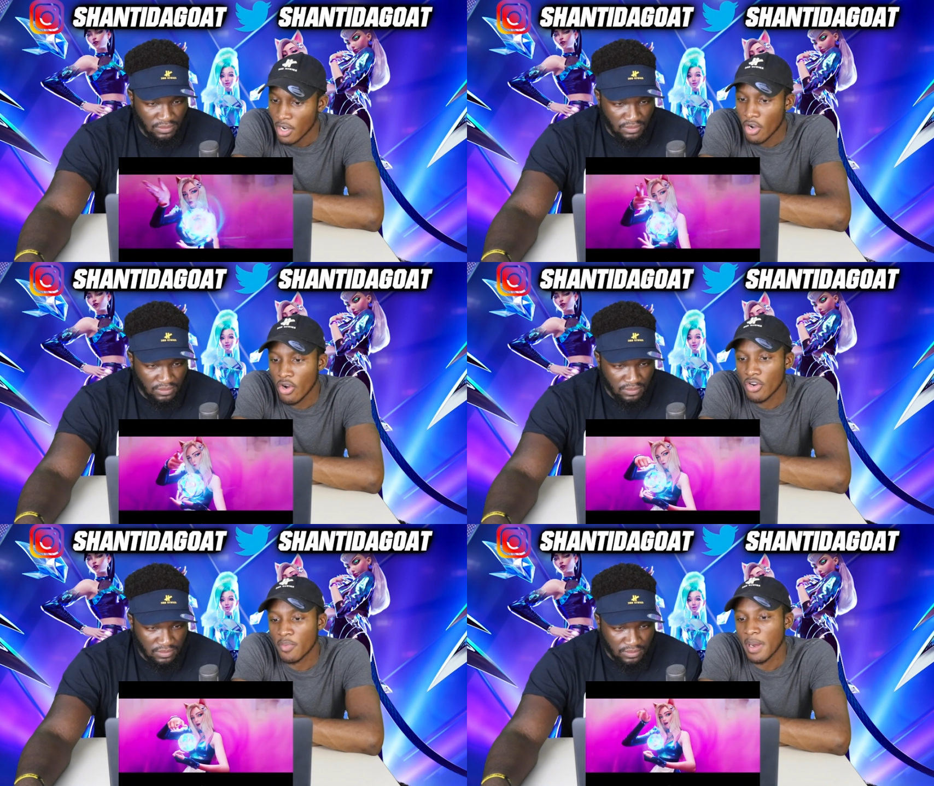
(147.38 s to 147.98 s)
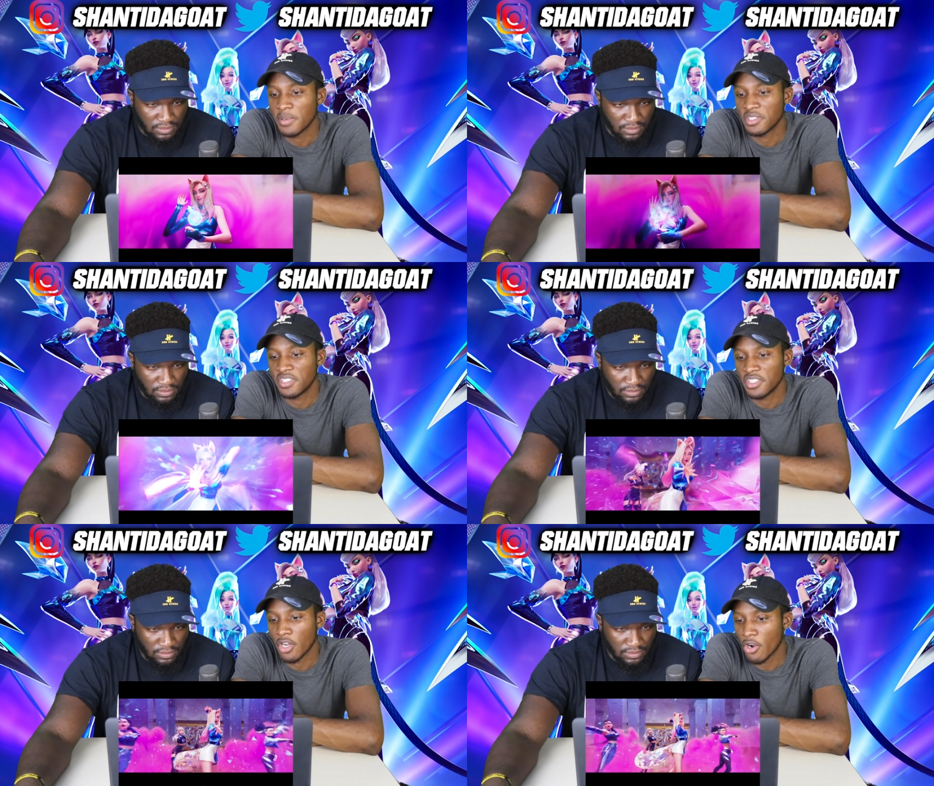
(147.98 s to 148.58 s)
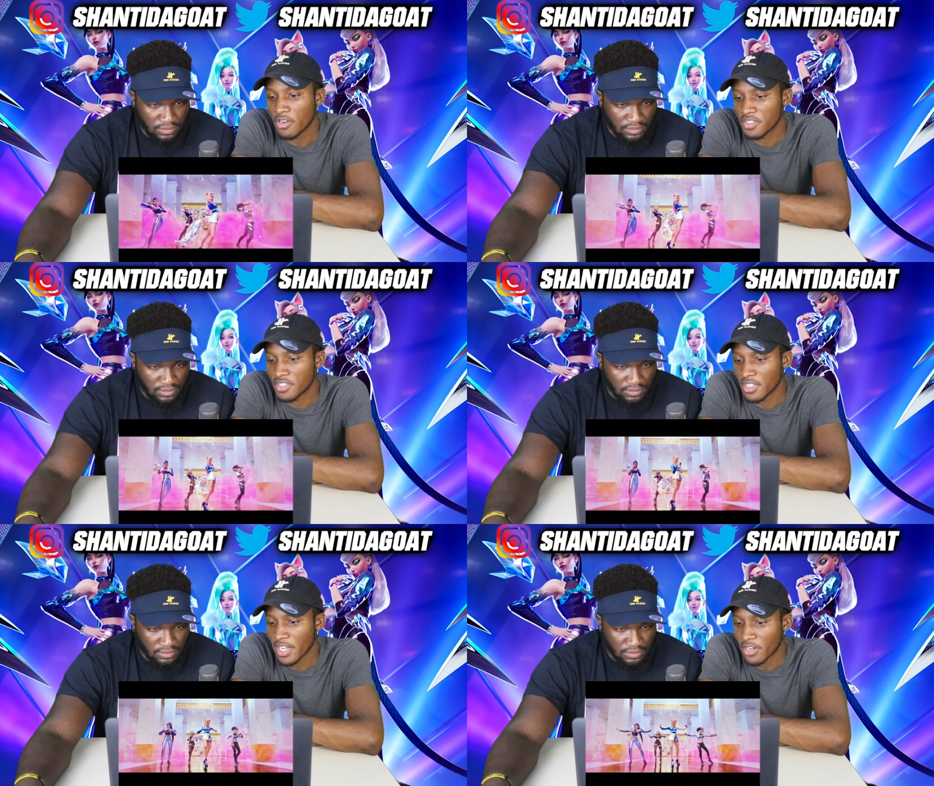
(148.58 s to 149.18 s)
Speaker 1: Oh, they probably just did the
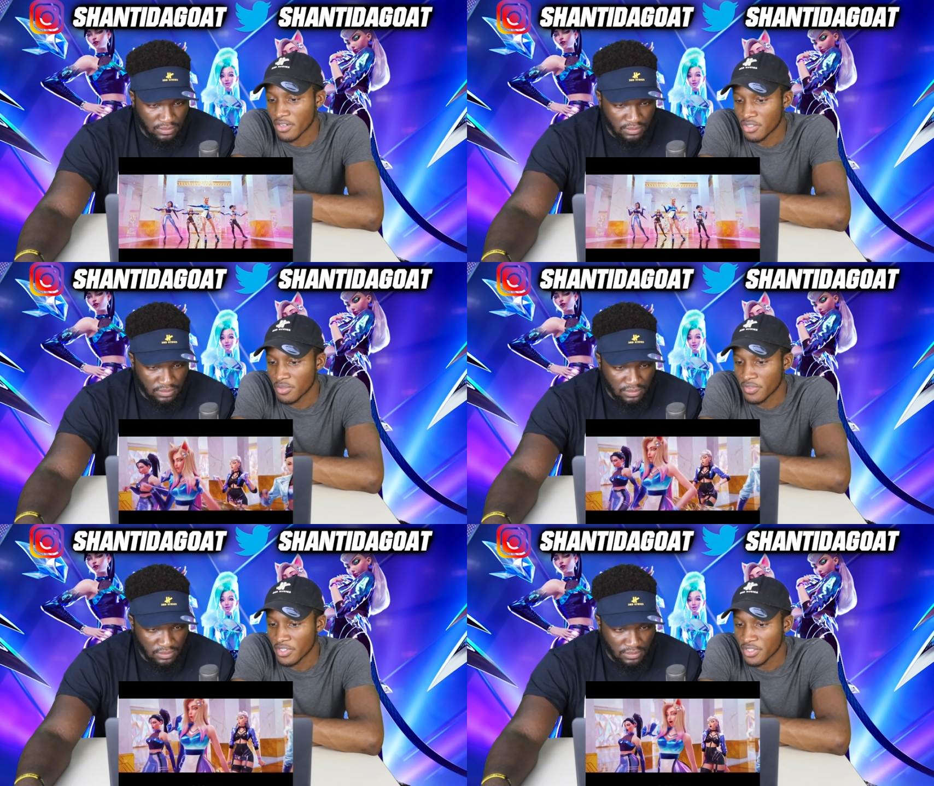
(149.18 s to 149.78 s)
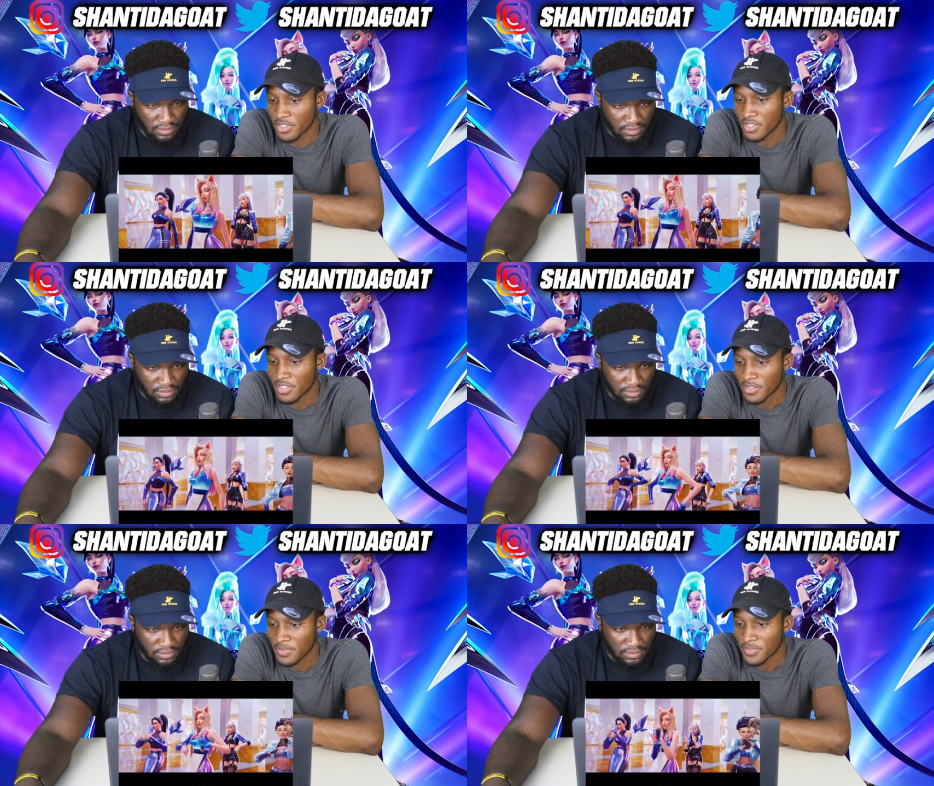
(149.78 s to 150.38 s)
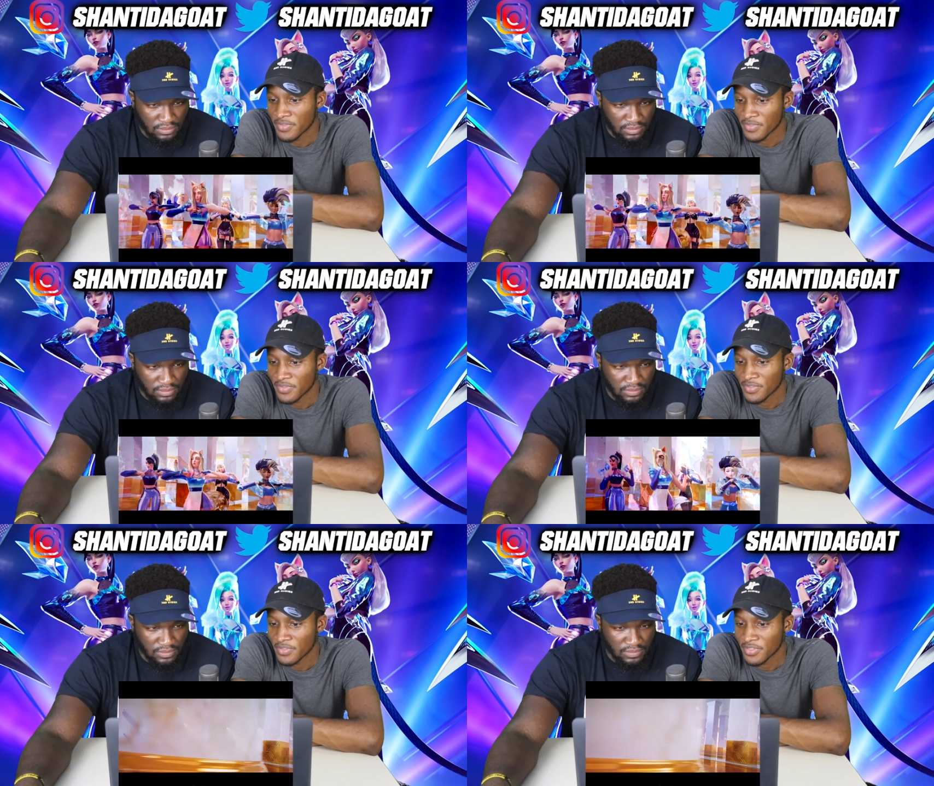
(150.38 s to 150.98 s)
artist in like cartoon version.
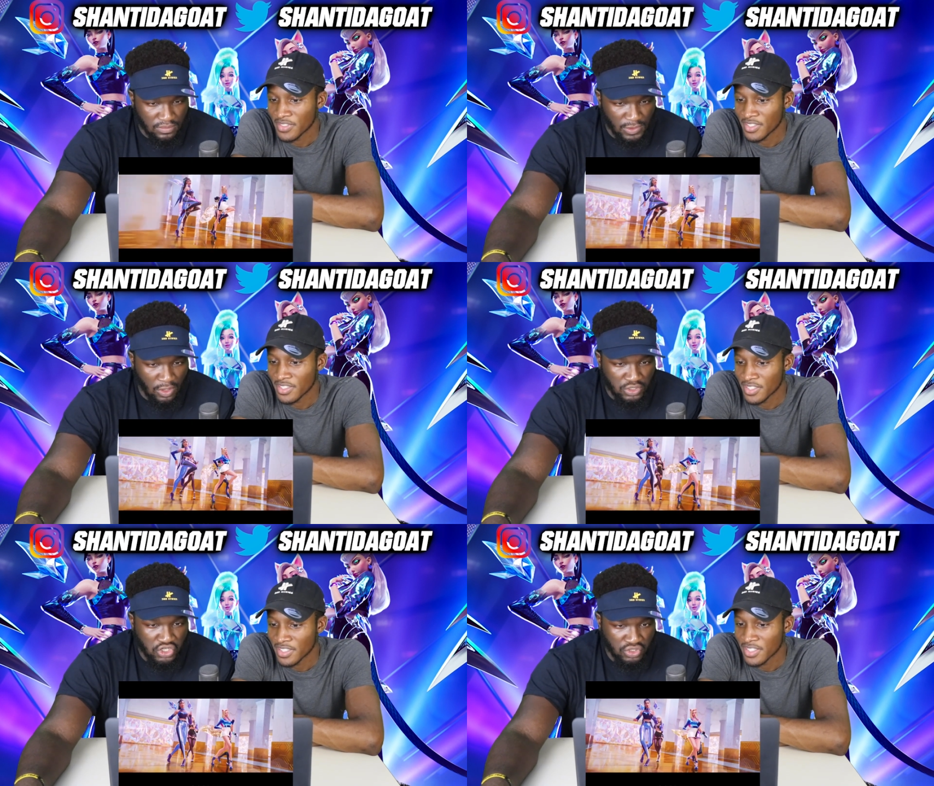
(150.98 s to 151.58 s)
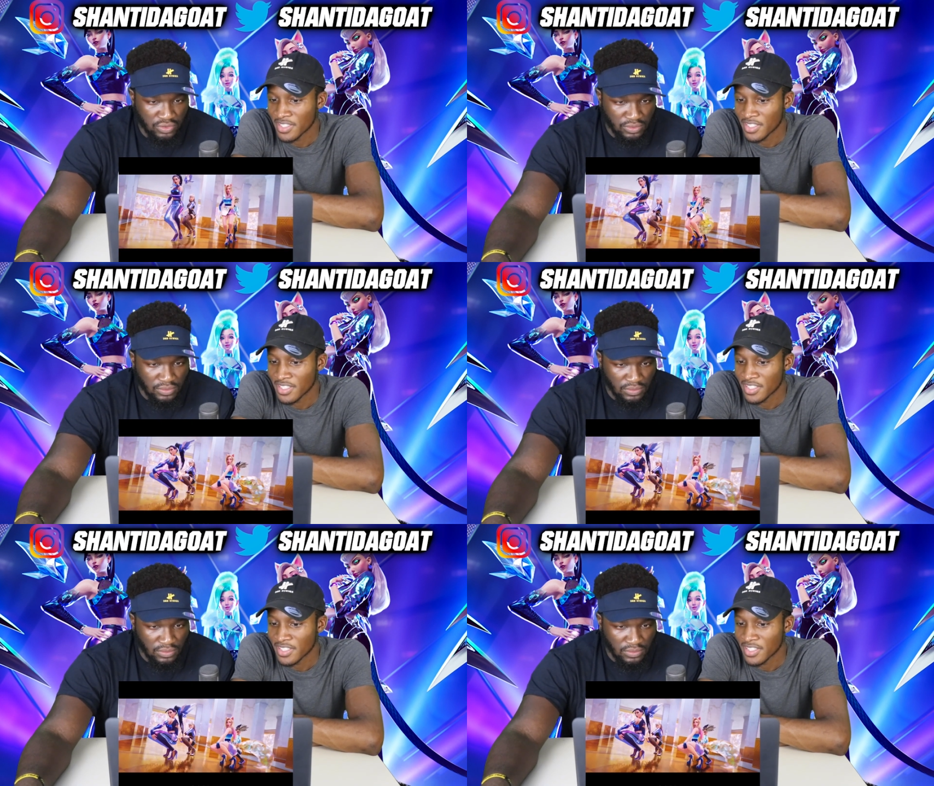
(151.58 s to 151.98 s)
Oh, true.